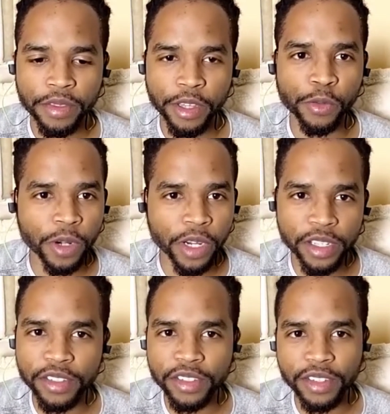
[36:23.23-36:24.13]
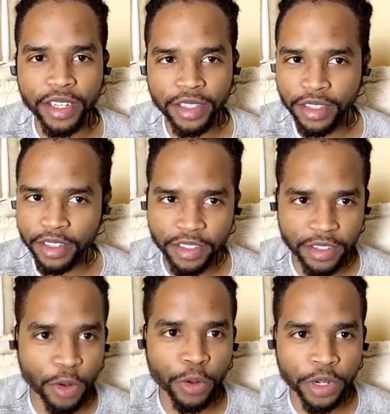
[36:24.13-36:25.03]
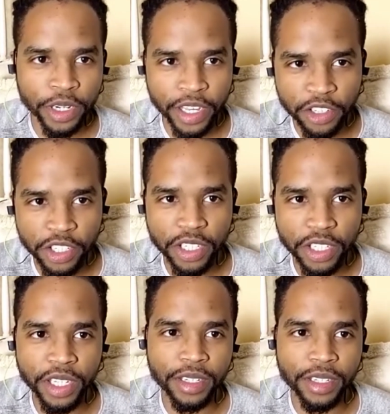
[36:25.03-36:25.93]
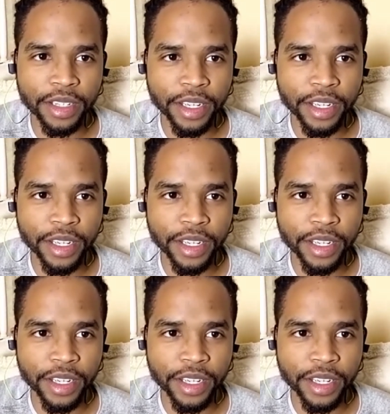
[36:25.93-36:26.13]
there was like this coordination.